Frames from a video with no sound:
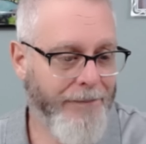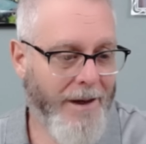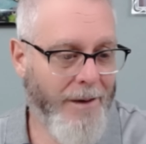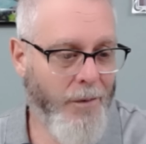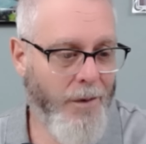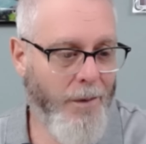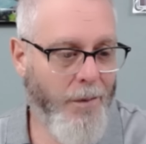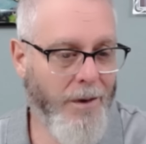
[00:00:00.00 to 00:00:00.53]

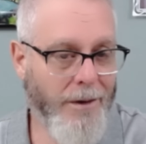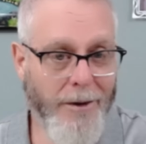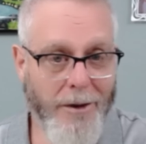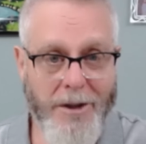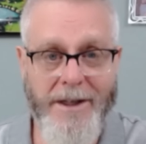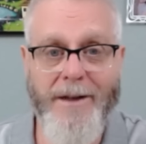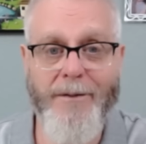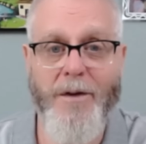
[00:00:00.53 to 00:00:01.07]
we're
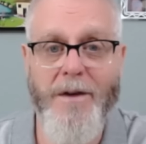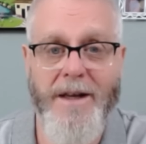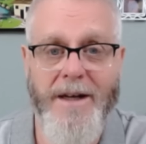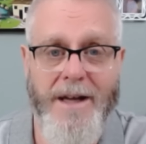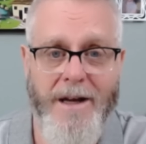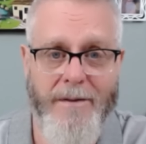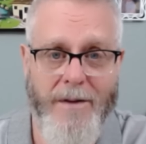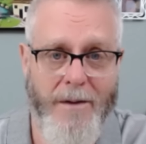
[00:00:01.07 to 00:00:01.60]
looking for the
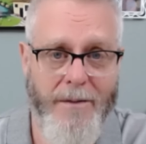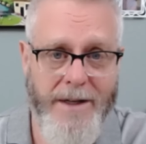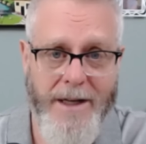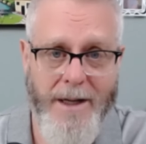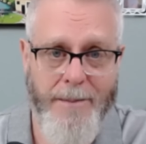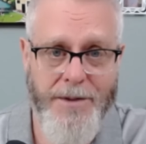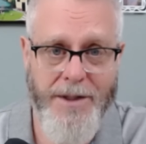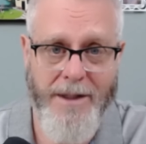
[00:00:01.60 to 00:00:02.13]
day of our
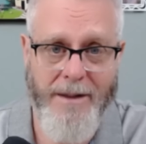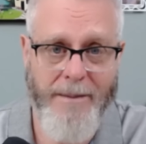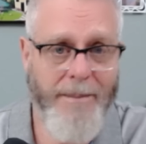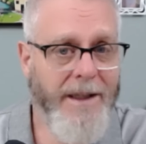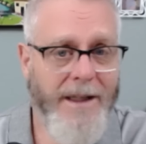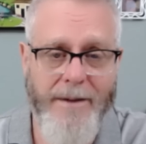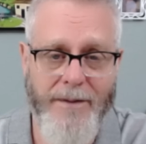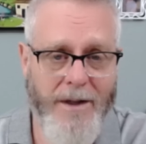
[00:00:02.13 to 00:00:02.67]
redemption, and
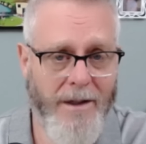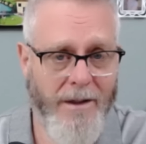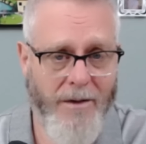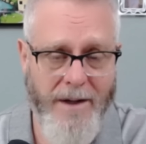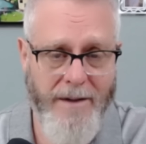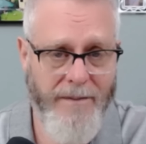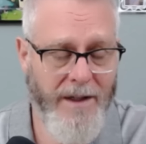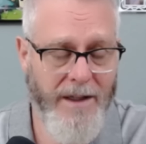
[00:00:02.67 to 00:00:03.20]
many have done
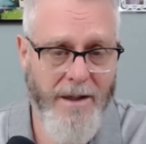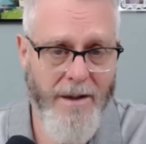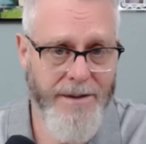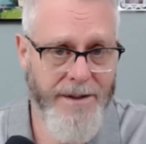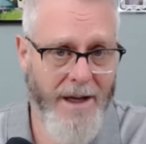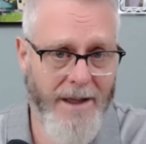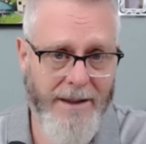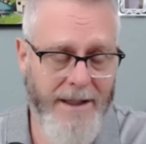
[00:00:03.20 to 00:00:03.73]
great
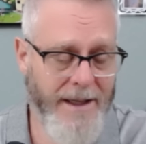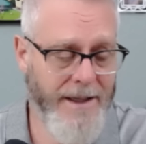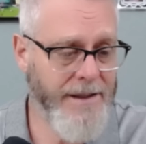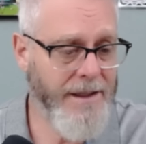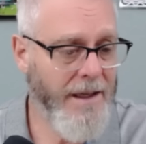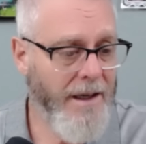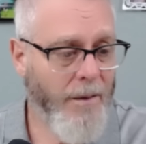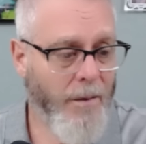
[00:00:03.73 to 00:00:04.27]
videos on
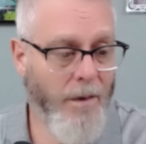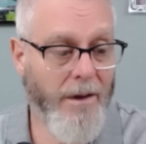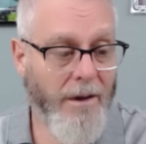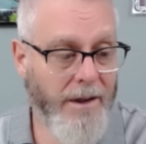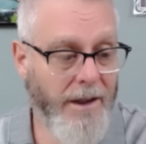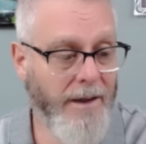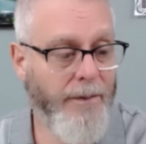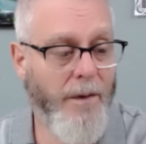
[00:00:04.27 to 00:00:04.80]
this. We're
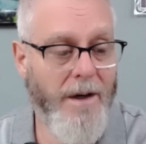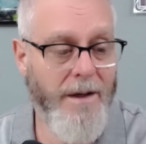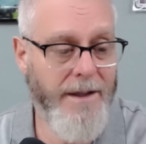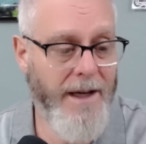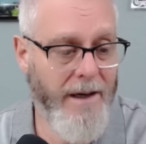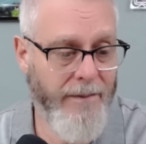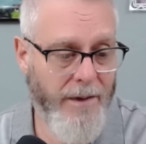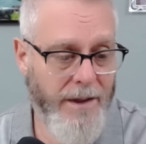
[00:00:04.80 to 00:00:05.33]
looking for our
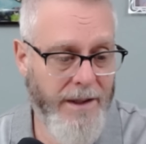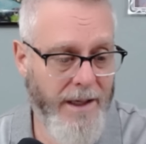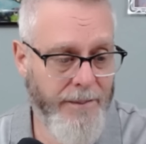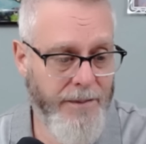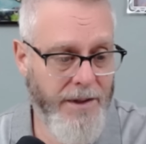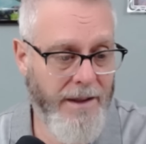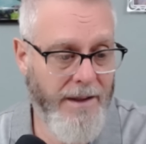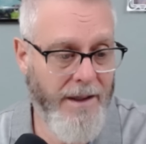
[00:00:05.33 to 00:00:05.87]
day of
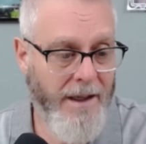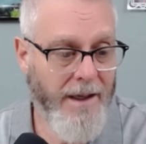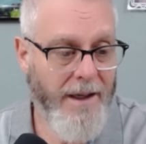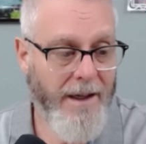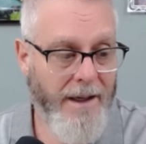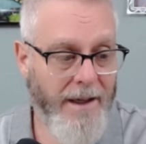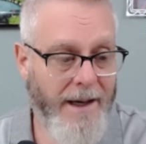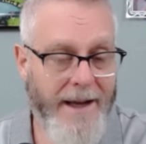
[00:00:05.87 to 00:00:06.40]
redemption.
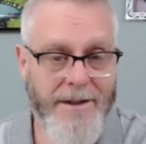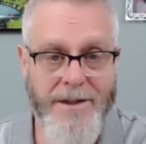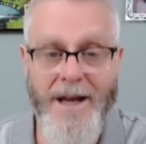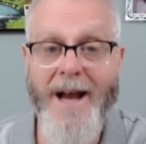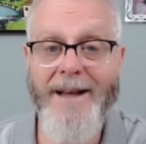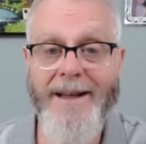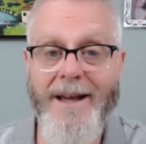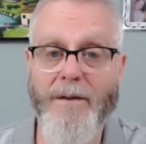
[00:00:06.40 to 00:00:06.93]
It has
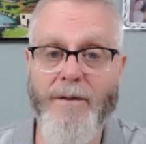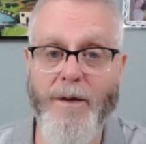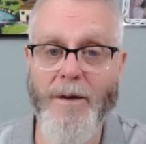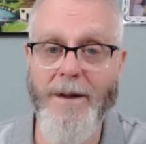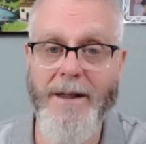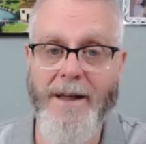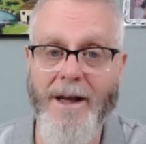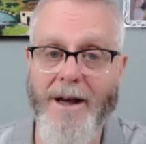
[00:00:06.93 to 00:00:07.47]
not yet
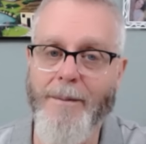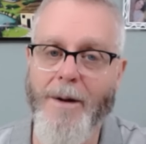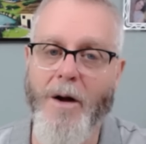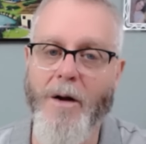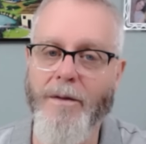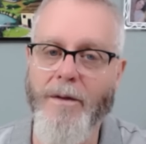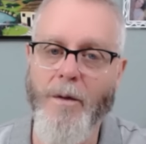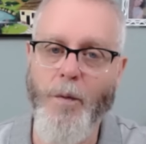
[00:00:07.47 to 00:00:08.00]
fully come,
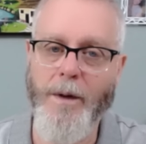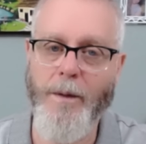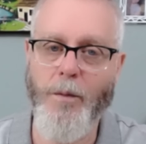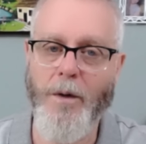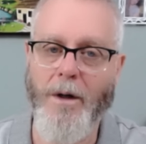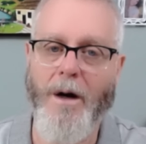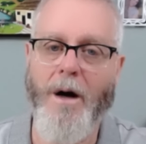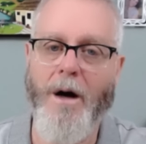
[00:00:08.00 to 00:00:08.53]
although
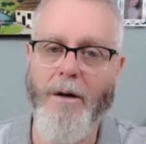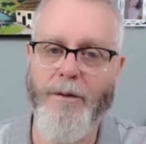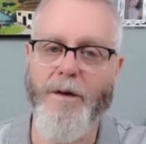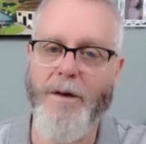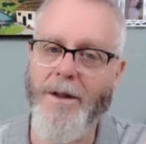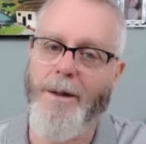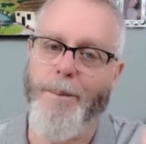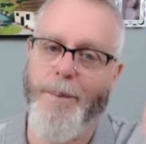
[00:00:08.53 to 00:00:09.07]
are
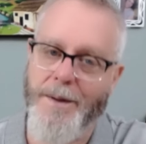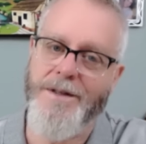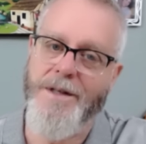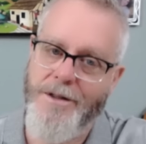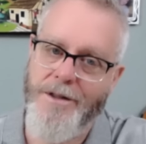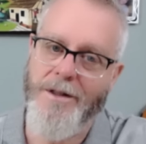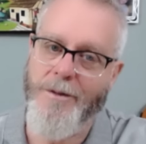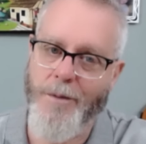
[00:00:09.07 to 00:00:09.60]
fully
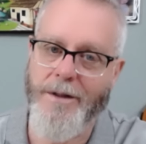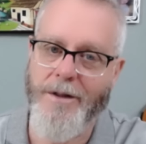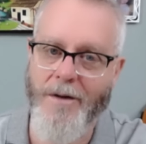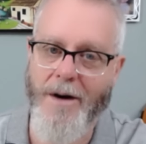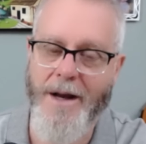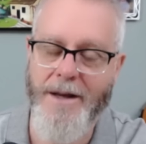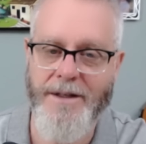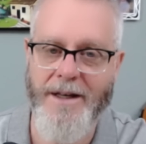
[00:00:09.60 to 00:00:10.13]
positioned with
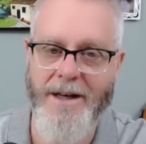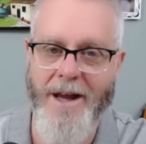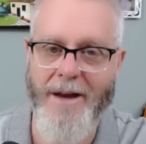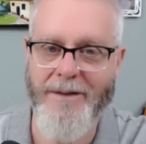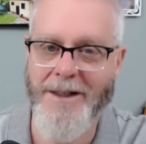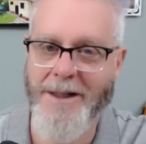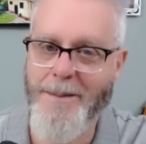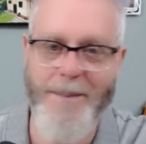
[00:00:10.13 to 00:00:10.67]
Christ in
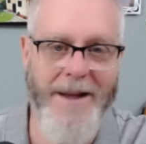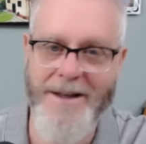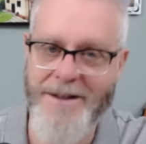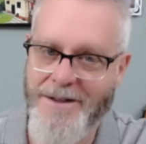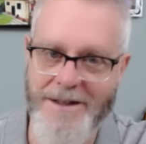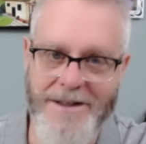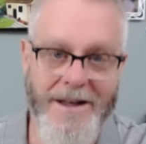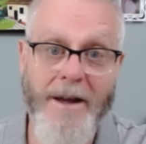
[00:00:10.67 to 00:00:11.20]
heavenly
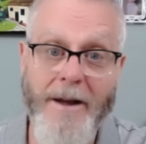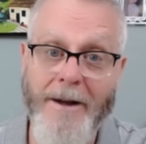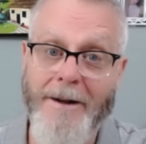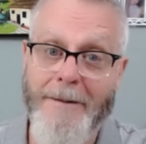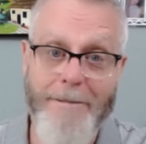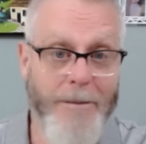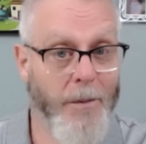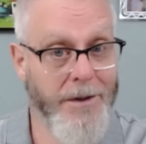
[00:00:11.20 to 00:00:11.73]
places.
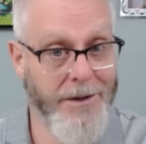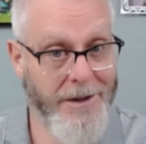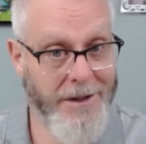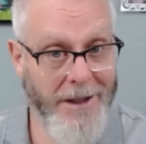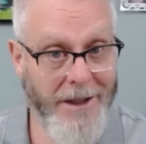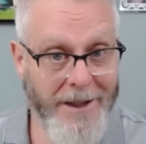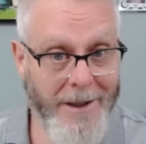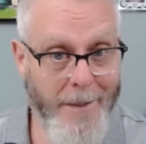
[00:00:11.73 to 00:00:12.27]
We're
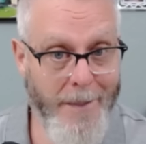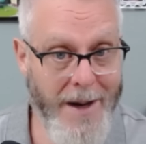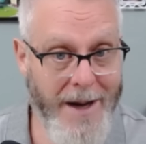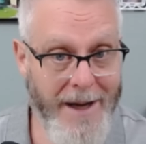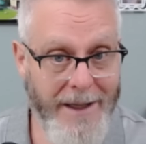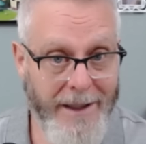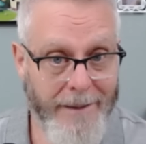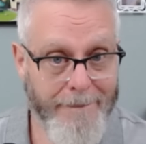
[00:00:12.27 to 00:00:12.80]
still in a
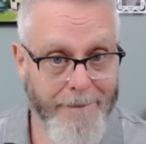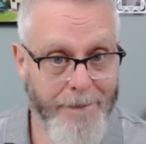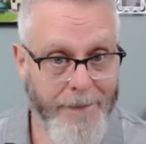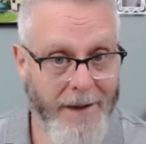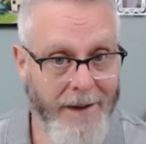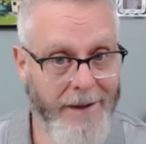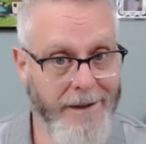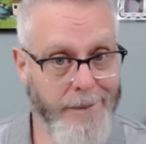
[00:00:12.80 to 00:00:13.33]
body, and this